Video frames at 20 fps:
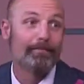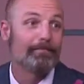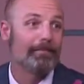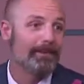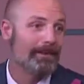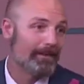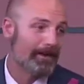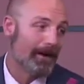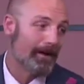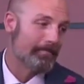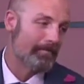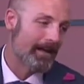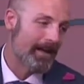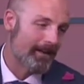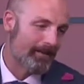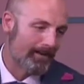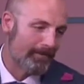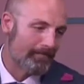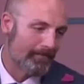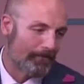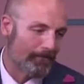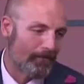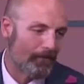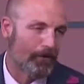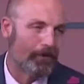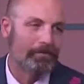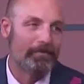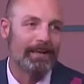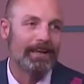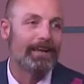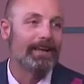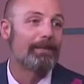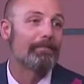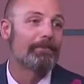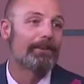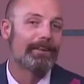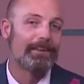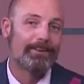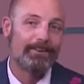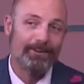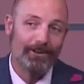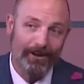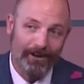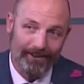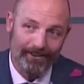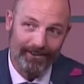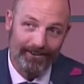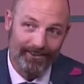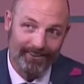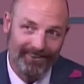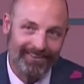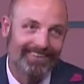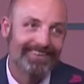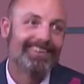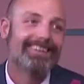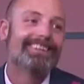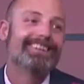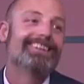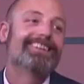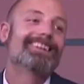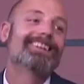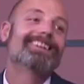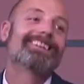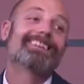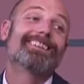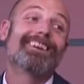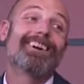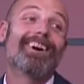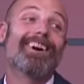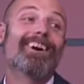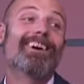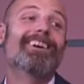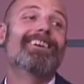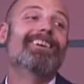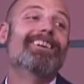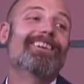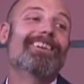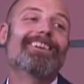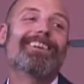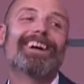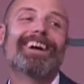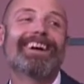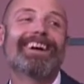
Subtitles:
He got married before me, but he's younger, so